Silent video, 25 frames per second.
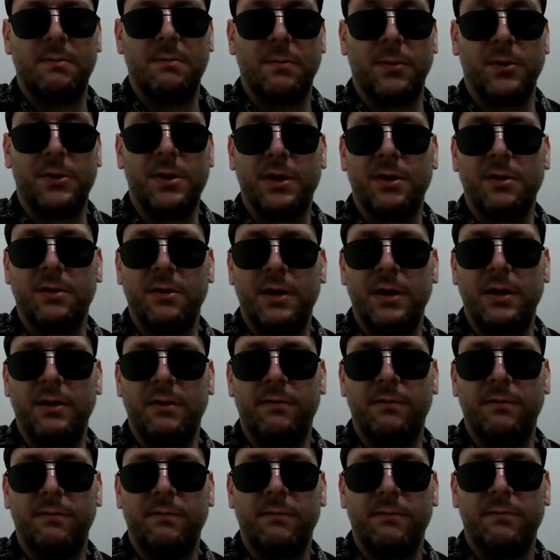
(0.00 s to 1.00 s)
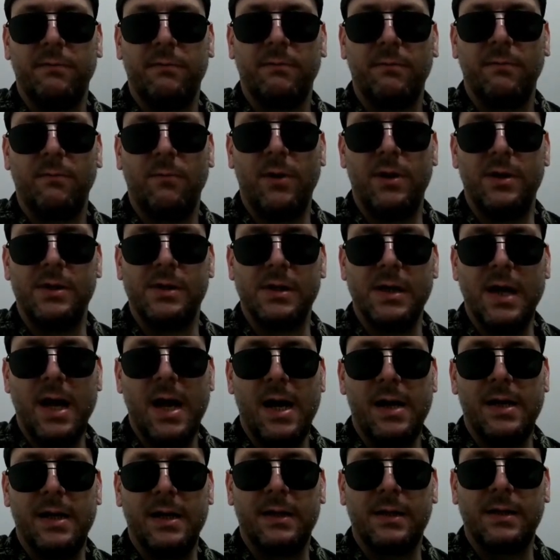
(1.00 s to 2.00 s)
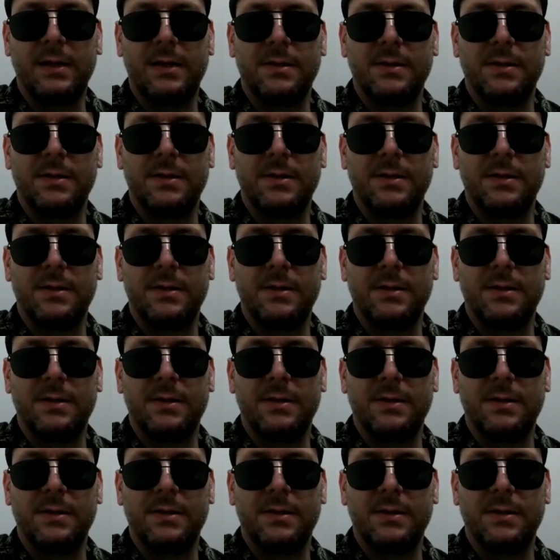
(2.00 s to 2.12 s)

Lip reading: particularly if one is an addict,